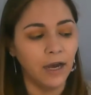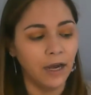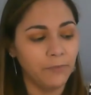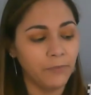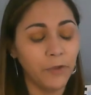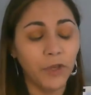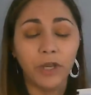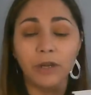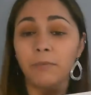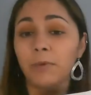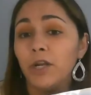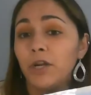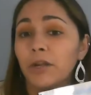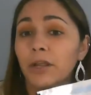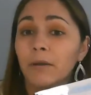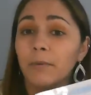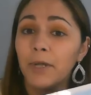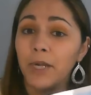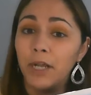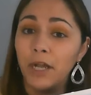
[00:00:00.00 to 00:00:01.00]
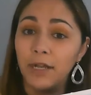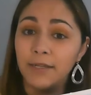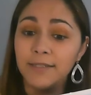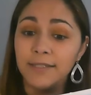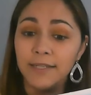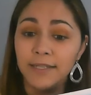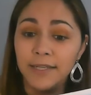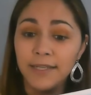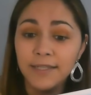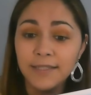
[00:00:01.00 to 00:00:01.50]
You're going to be learning about a
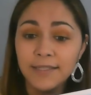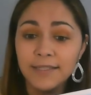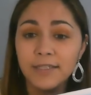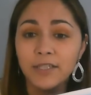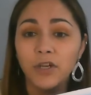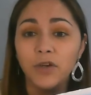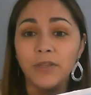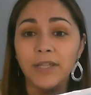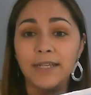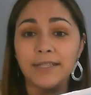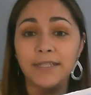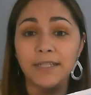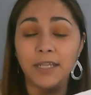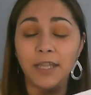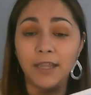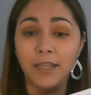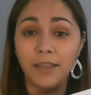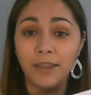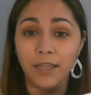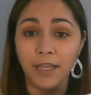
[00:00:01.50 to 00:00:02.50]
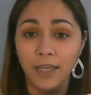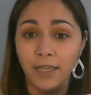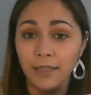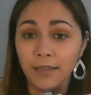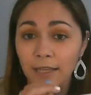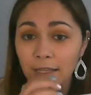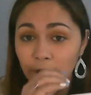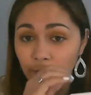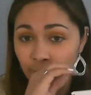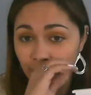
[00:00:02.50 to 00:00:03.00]
continent, so that's another
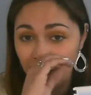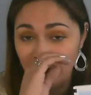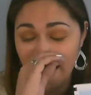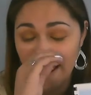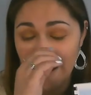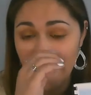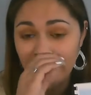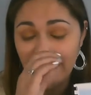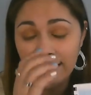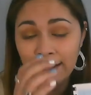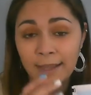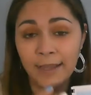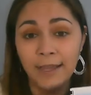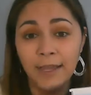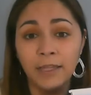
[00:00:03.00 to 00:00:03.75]
thing that you can add.